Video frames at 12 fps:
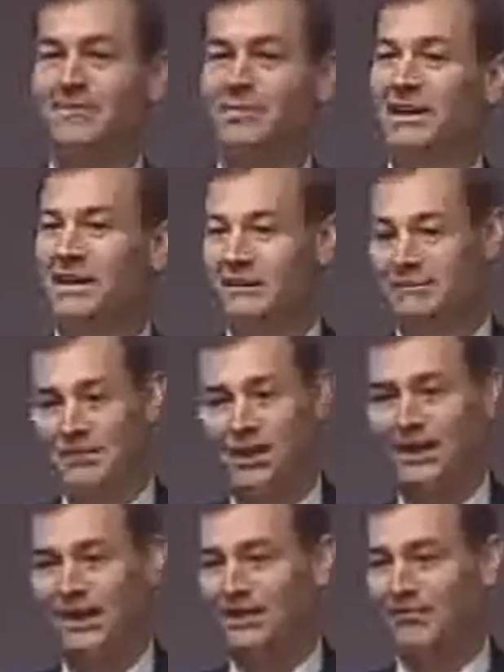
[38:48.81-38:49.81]
being
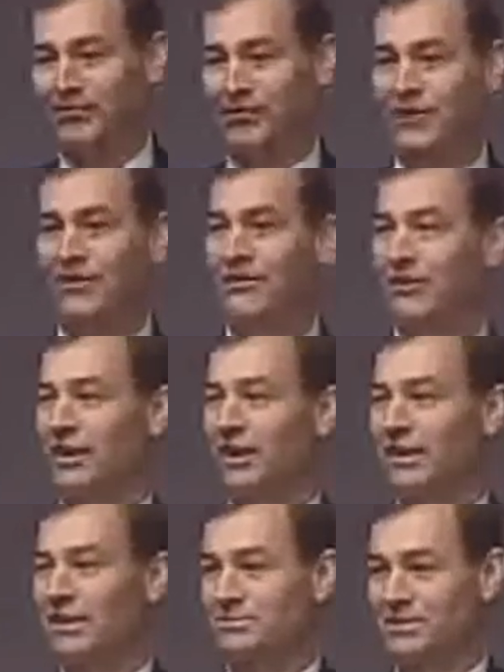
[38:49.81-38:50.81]
admitted for
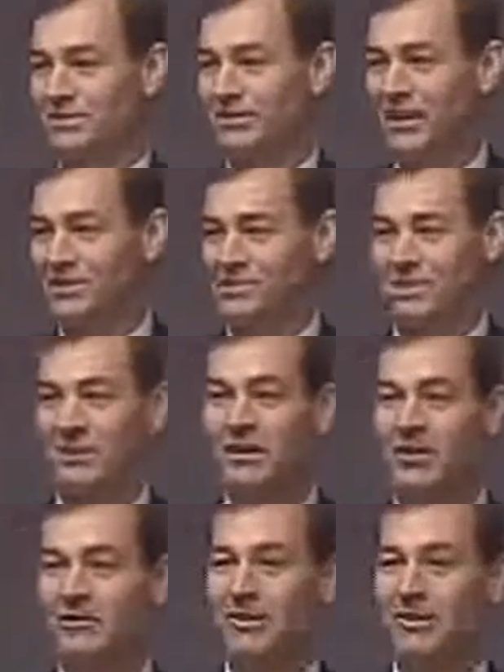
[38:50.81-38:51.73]
overnight observation.